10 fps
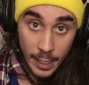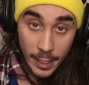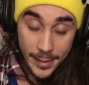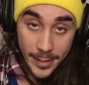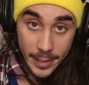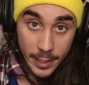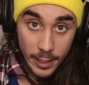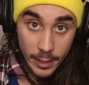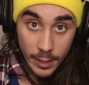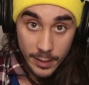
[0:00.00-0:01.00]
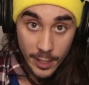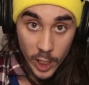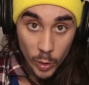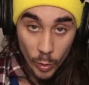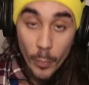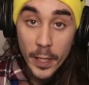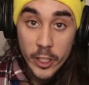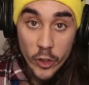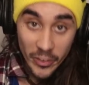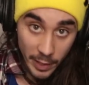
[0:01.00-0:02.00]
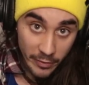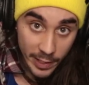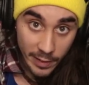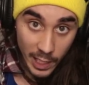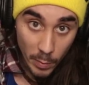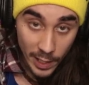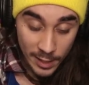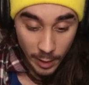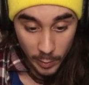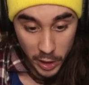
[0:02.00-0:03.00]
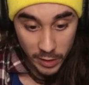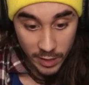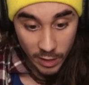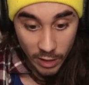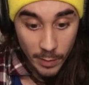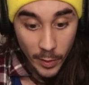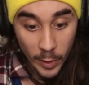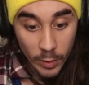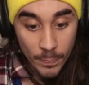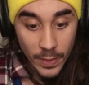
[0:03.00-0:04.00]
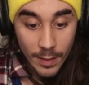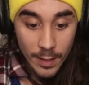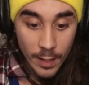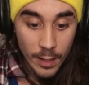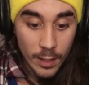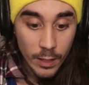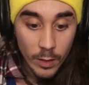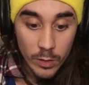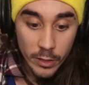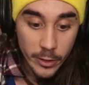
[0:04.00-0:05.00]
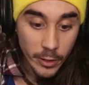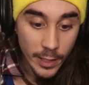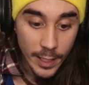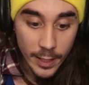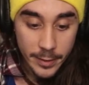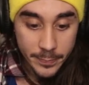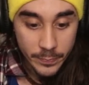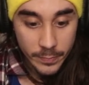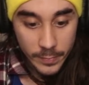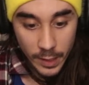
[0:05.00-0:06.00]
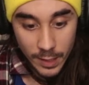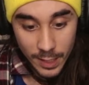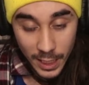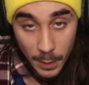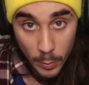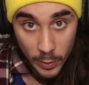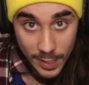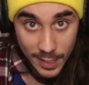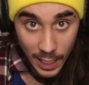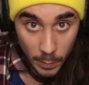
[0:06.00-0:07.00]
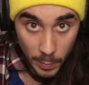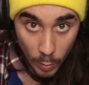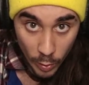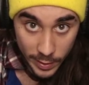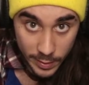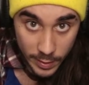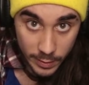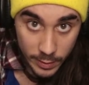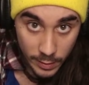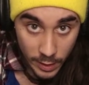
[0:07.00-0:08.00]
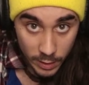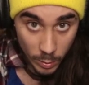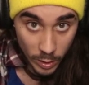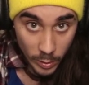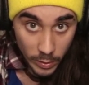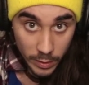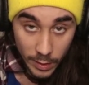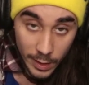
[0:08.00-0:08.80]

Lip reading: a sexual picture of my feet to anybody, so I would consider them those little slippery celibate boys, because they're a little